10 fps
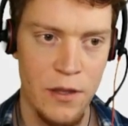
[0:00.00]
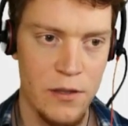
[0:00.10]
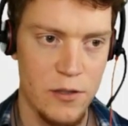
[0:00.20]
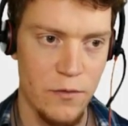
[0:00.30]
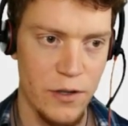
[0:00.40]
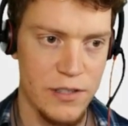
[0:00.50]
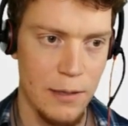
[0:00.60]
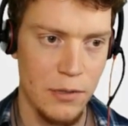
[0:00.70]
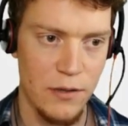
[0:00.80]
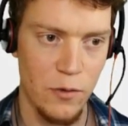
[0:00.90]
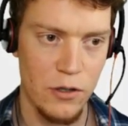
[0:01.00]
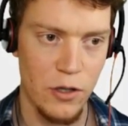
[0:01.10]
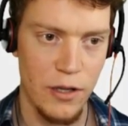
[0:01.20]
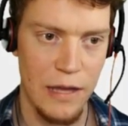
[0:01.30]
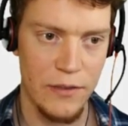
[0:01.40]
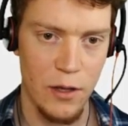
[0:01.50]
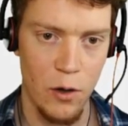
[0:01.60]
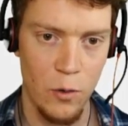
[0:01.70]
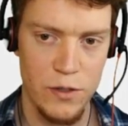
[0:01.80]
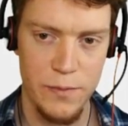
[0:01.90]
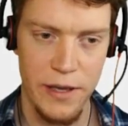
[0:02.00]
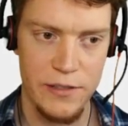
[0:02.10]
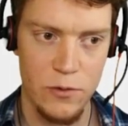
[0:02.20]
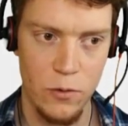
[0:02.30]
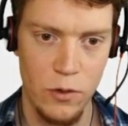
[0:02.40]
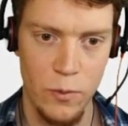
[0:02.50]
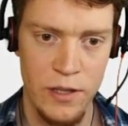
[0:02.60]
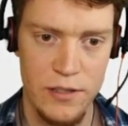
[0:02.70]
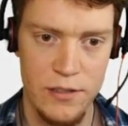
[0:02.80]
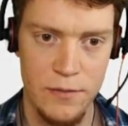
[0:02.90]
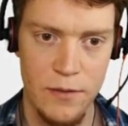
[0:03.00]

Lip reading: So for example, if we're looking at the whole space all at once,